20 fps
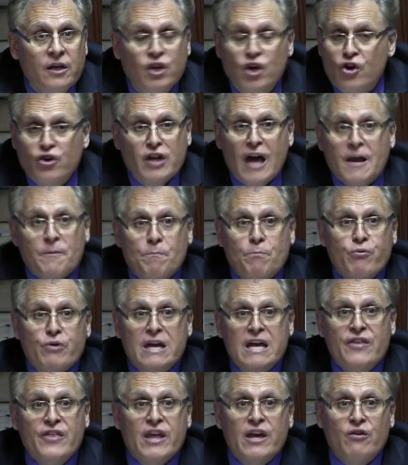You're not
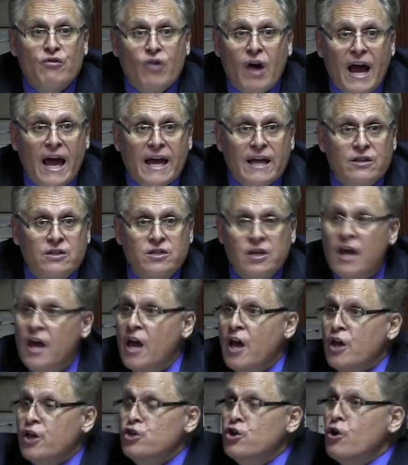breathing right.
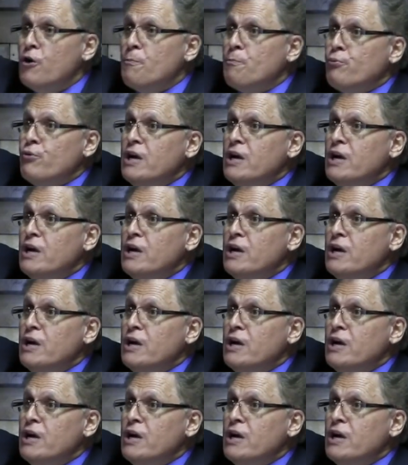You're